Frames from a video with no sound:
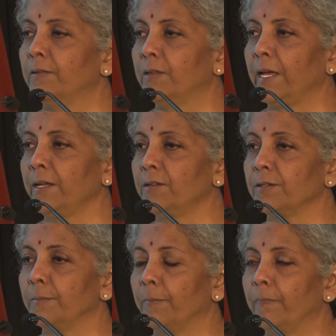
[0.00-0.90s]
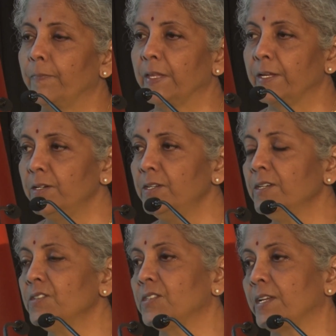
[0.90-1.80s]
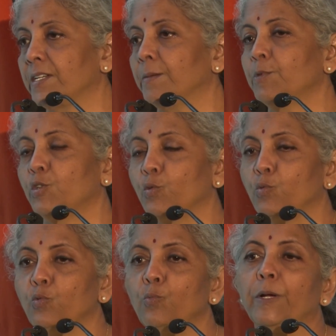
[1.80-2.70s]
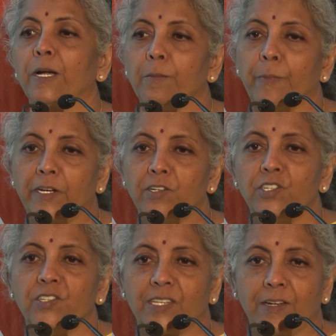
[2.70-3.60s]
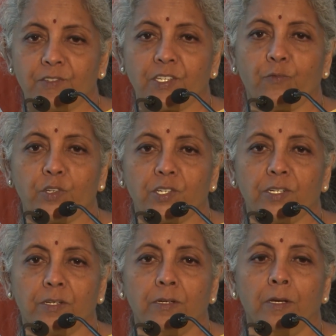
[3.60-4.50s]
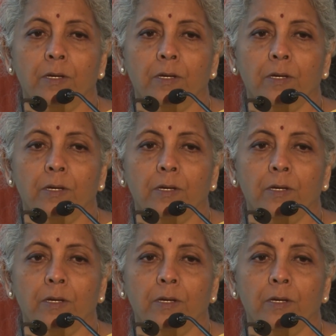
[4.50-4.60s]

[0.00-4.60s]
that India's attempt to become energy self-sufficient,